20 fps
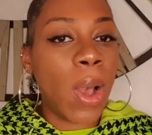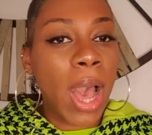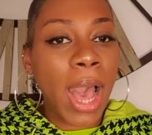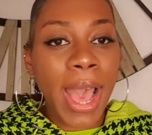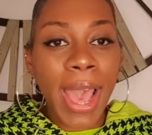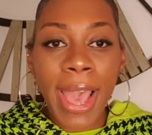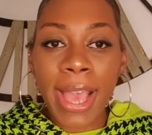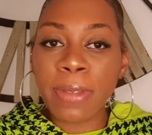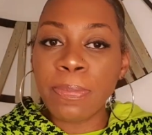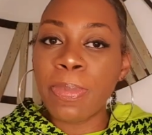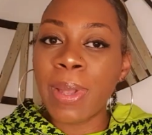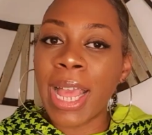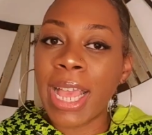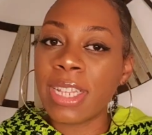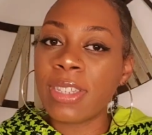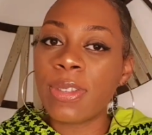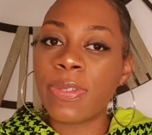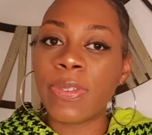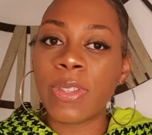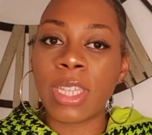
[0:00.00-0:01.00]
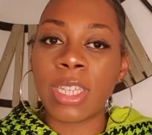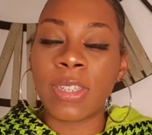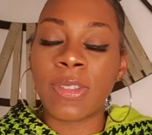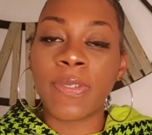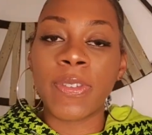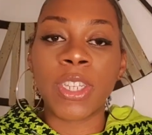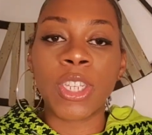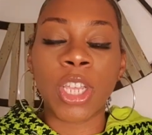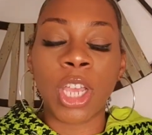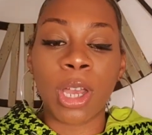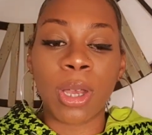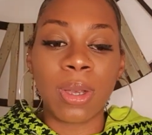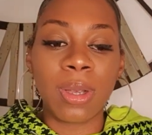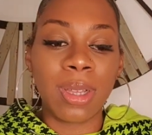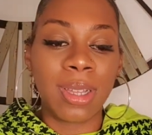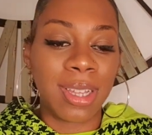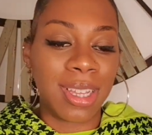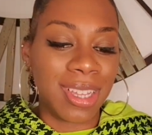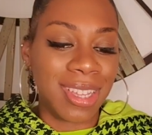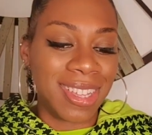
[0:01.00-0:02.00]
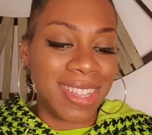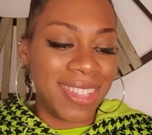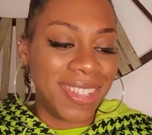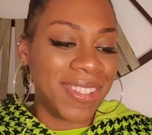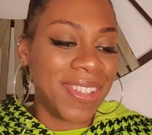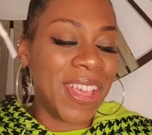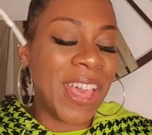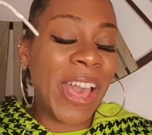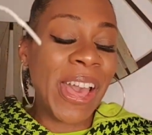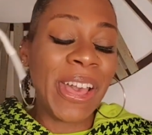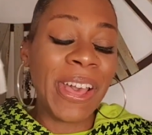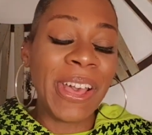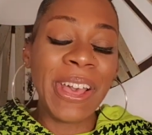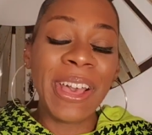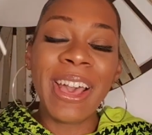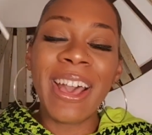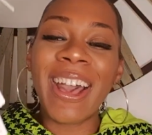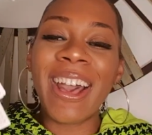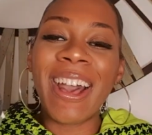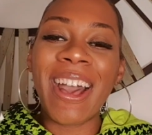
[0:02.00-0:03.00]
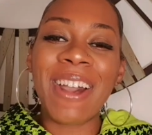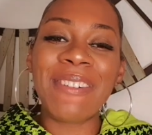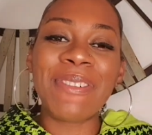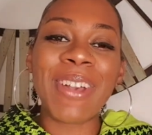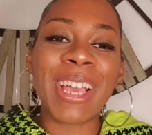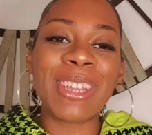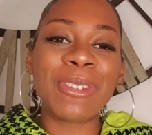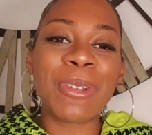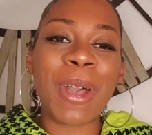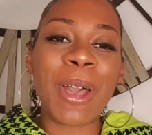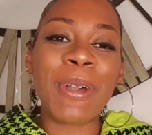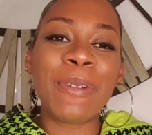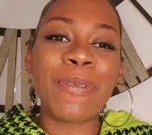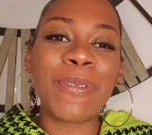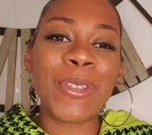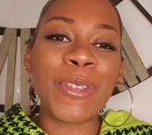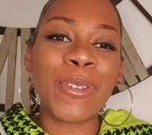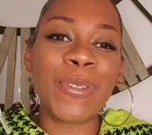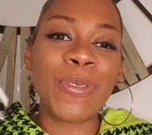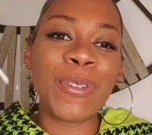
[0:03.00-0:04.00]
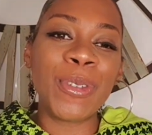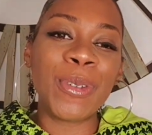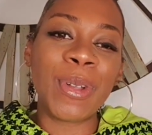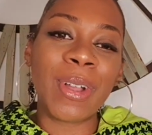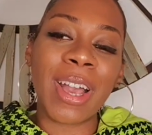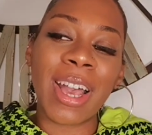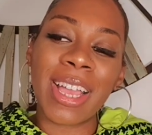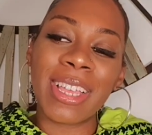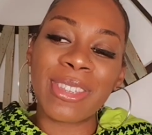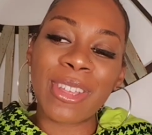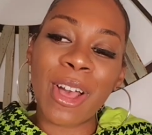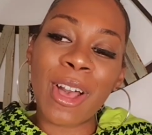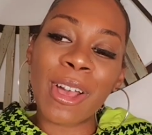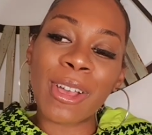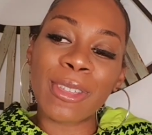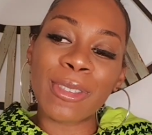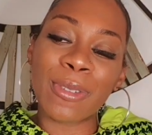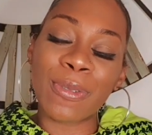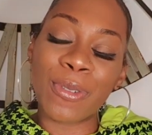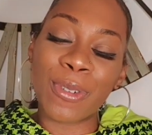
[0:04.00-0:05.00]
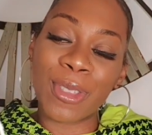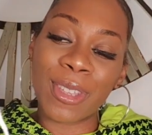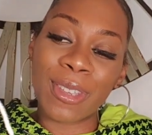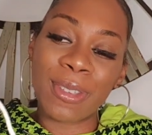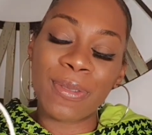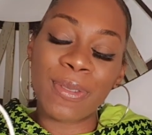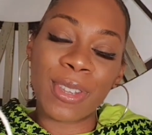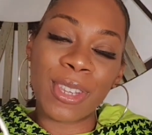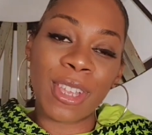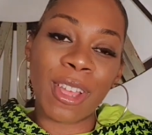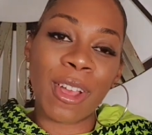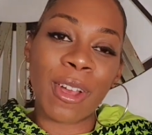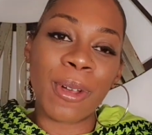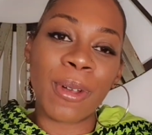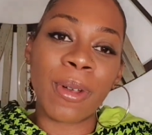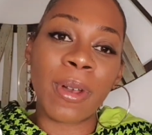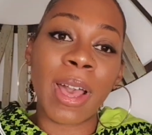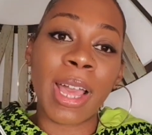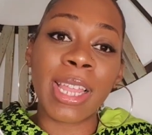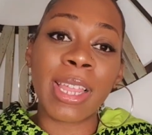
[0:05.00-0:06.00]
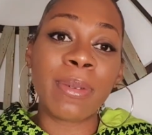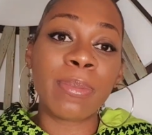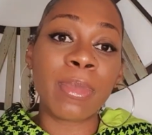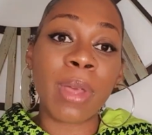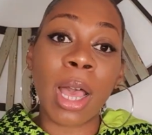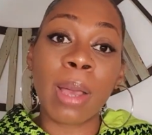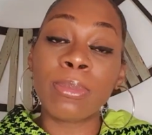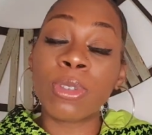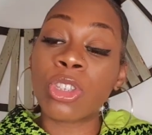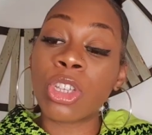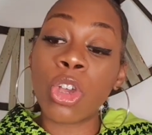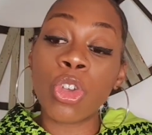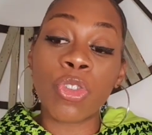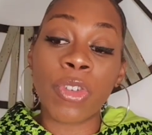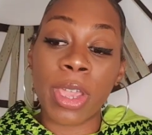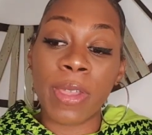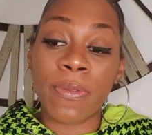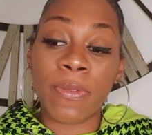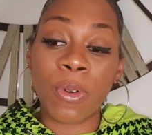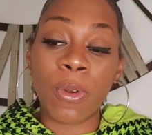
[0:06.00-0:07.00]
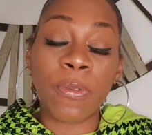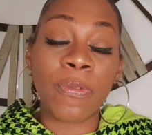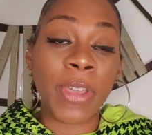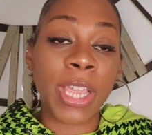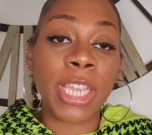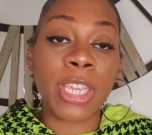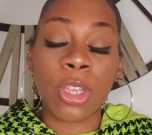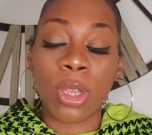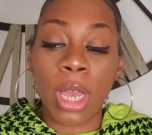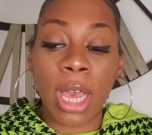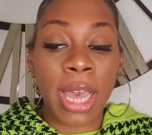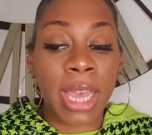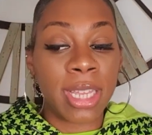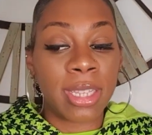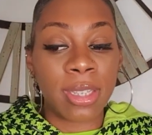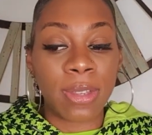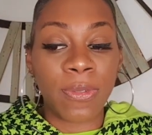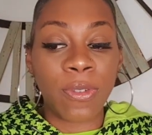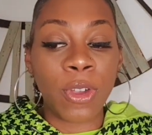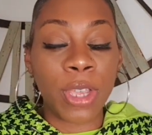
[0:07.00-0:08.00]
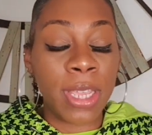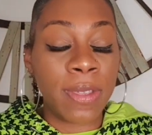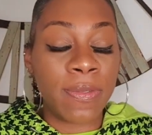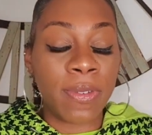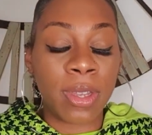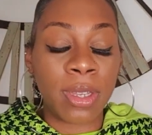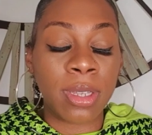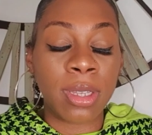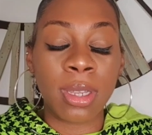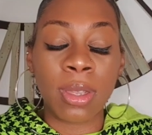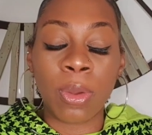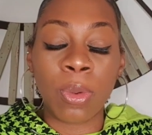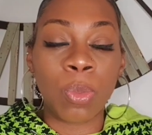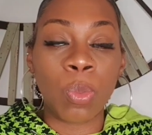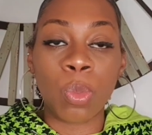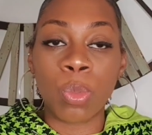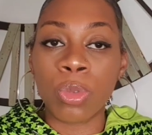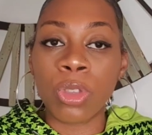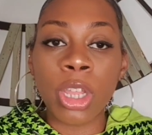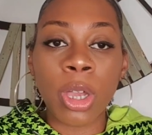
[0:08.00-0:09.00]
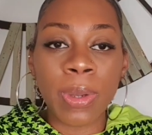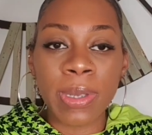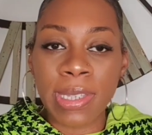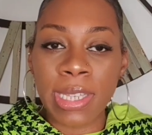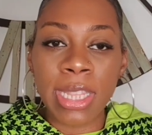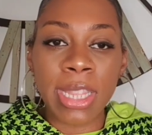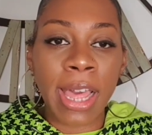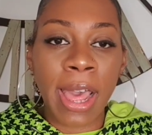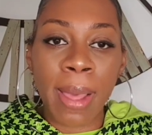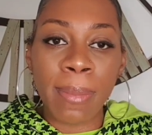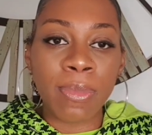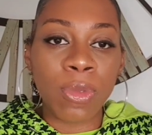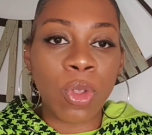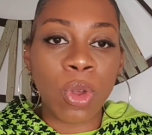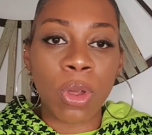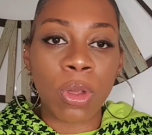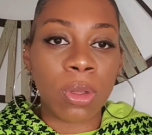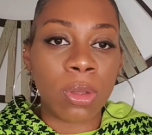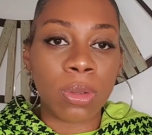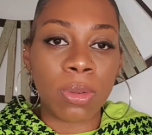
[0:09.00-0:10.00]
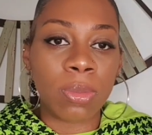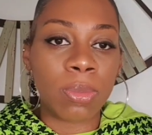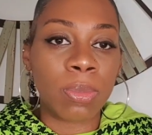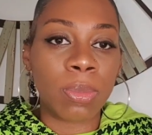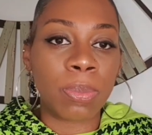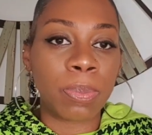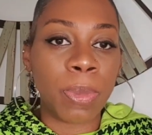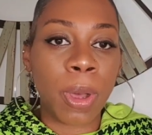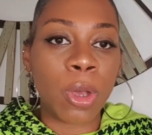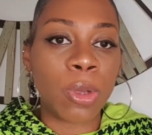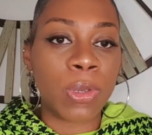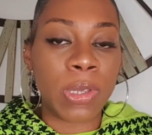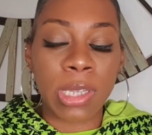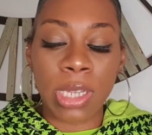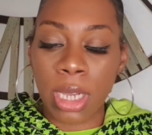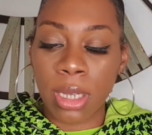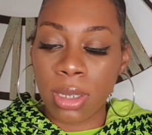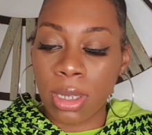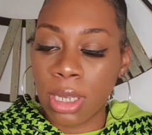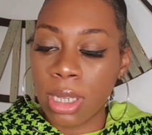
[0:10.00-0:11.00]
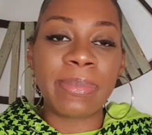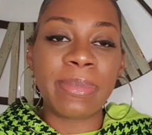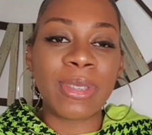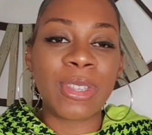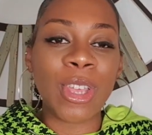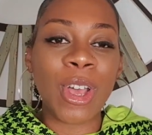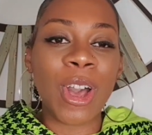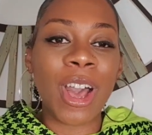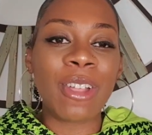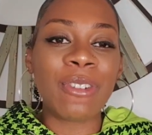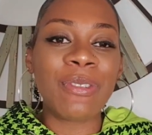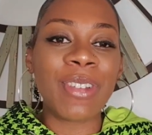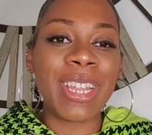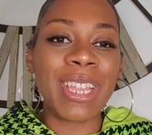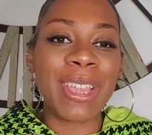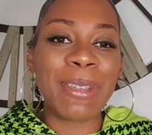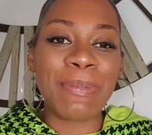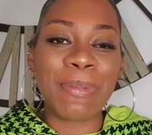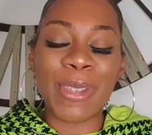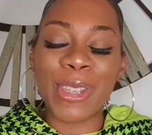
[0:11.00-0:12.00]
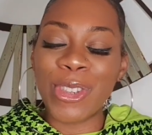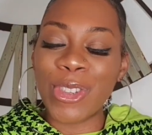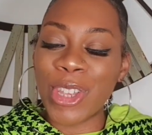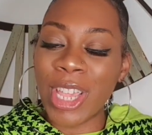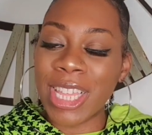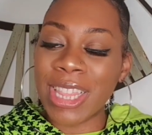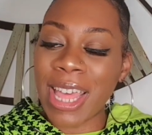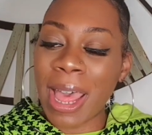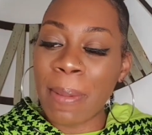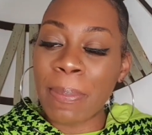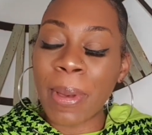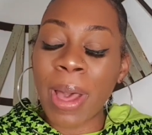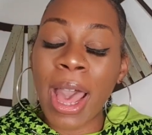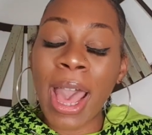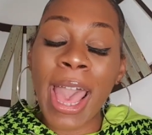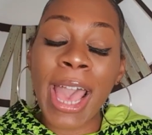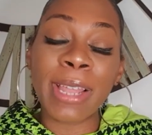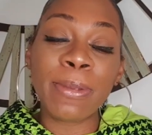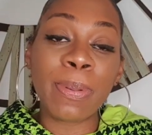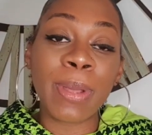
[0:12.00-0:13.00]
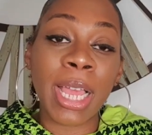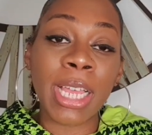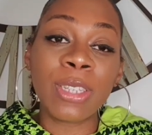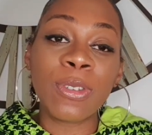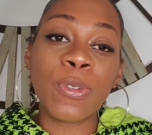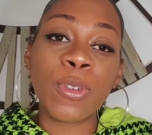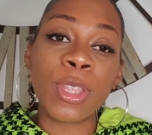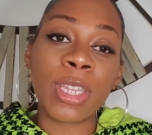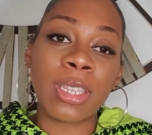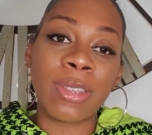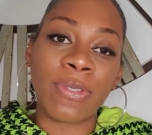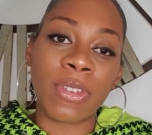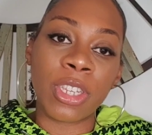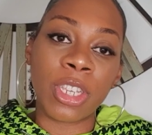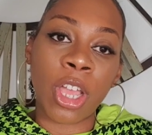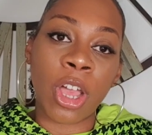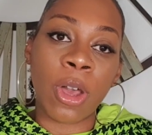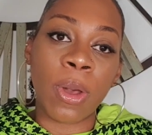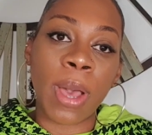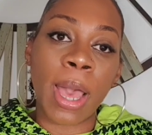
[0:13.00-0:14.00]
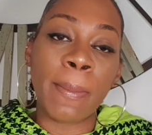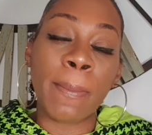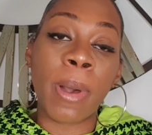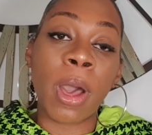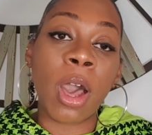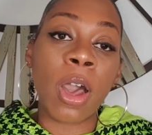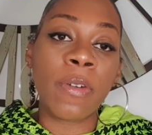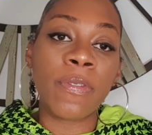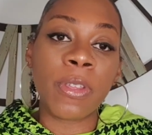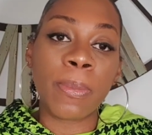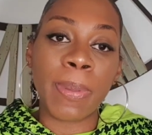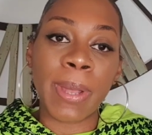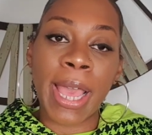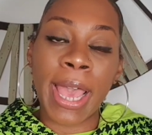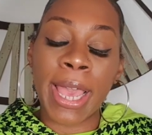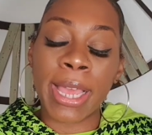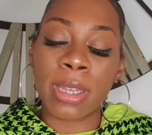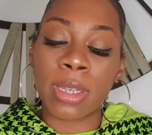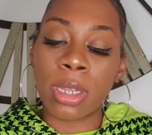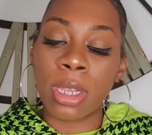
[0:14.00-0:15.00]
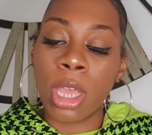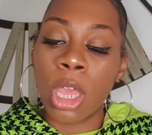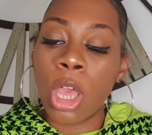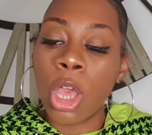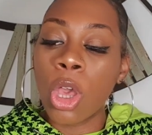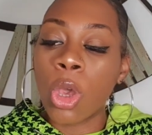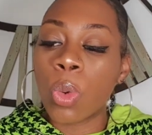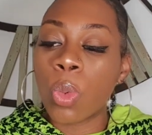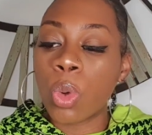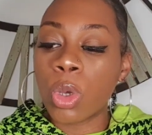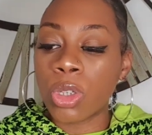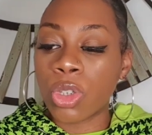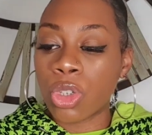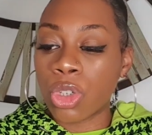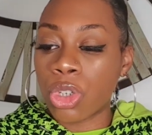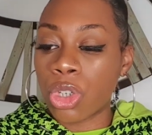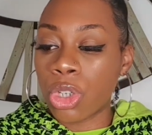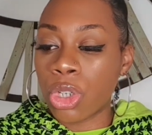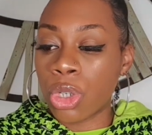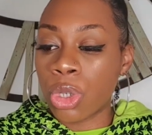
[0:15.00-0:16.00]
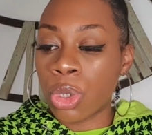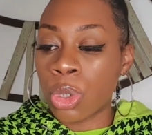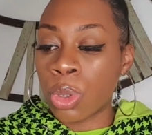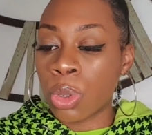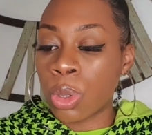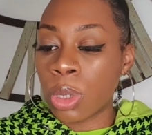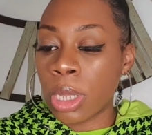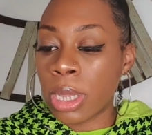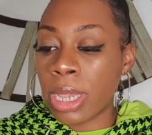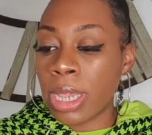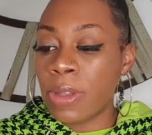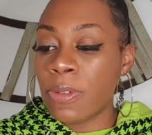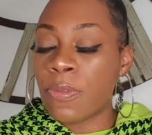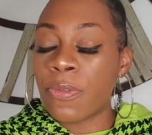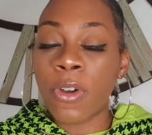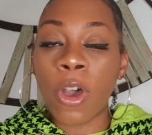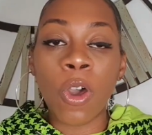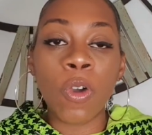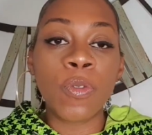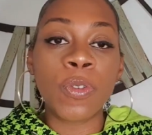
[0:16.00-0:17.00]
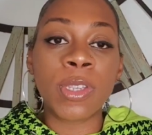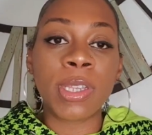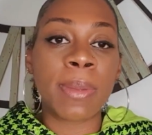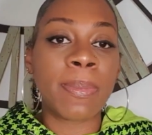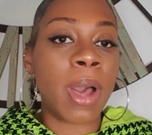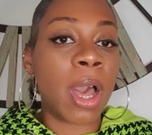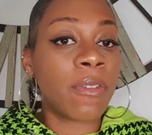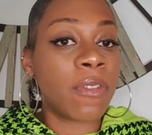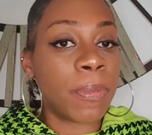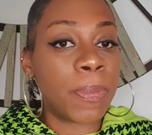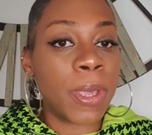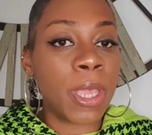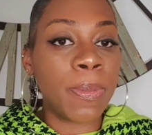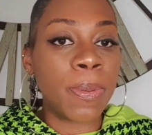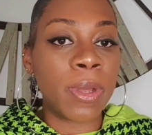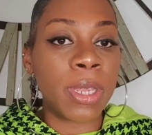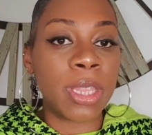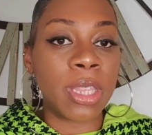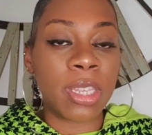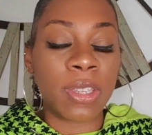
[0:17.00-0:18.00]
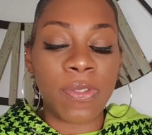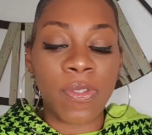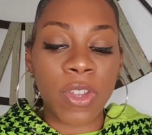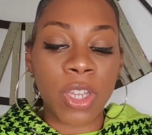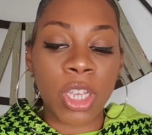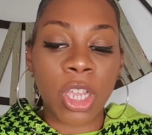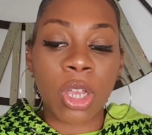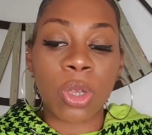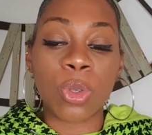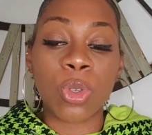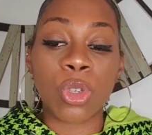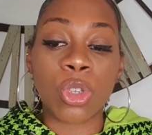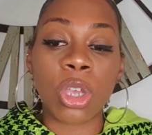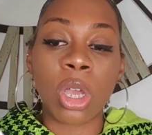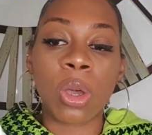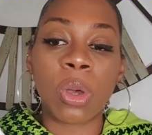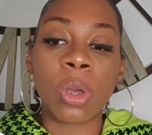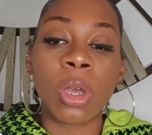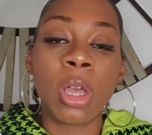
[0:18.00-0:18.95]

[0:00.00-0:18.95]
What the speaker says: I had plans for this video. I've had quite a few of you guys ask for this video, and I'm so grateful. Thank you guys for even noticing that I'm not posting. So I really appreciate that. But I had plans for this video, and part of the plan was to involve some other people in this video. So